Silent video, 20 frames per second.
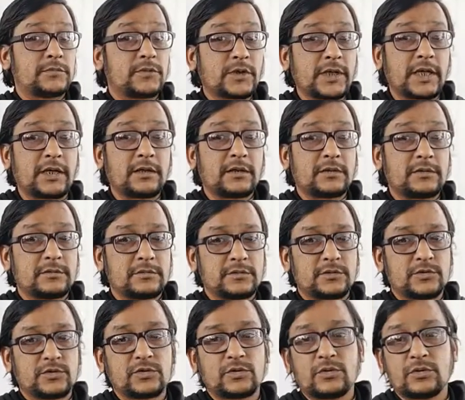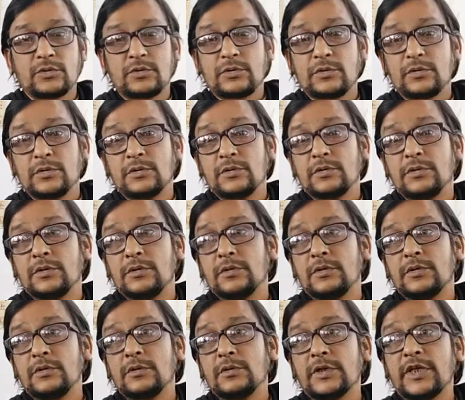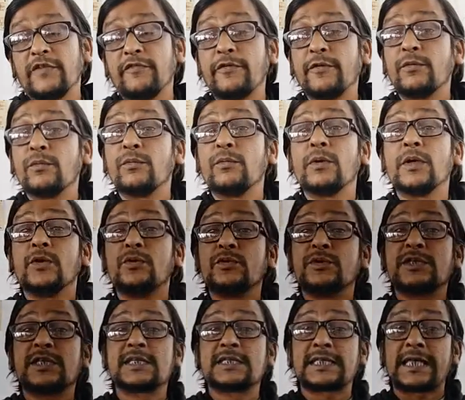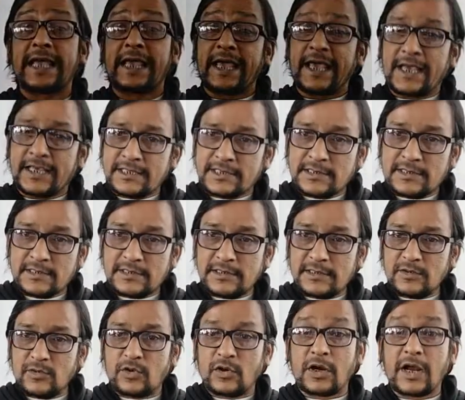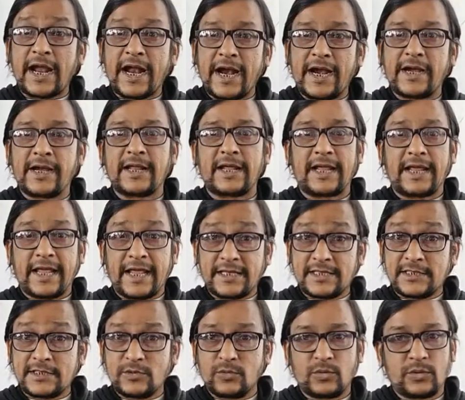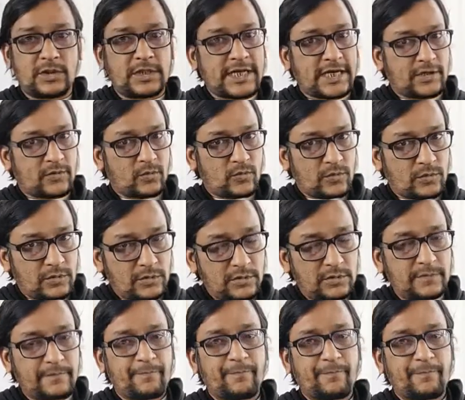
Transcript: Okay, so if you uses s or add s with that word